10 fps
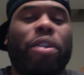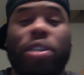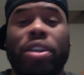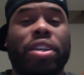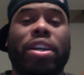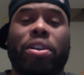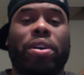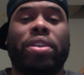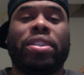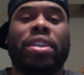to look good
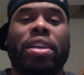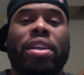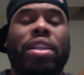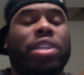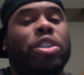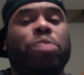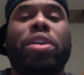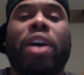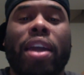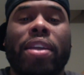on. Let's just
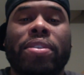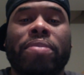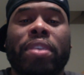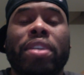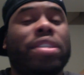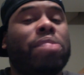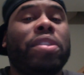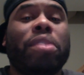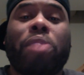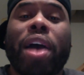be honest.
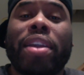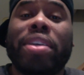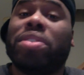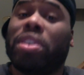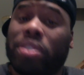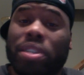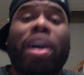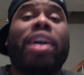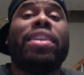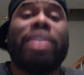Timothy Bradley is
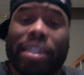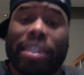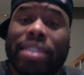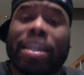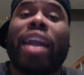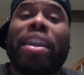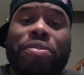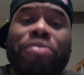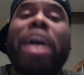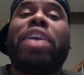a solid
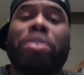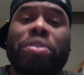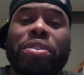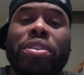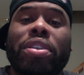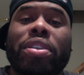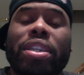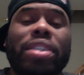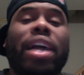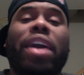fighter.
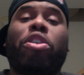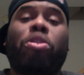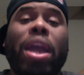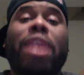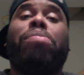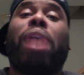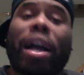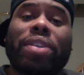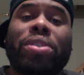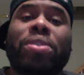He's not a great
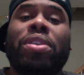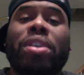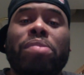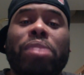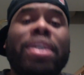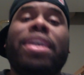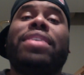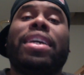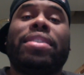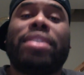boxer, but he is
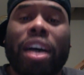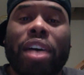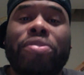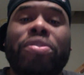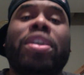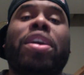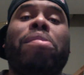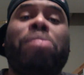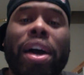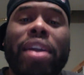a tough,
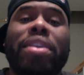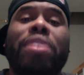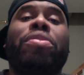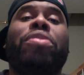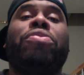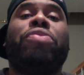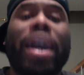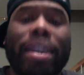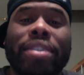competitive fighter.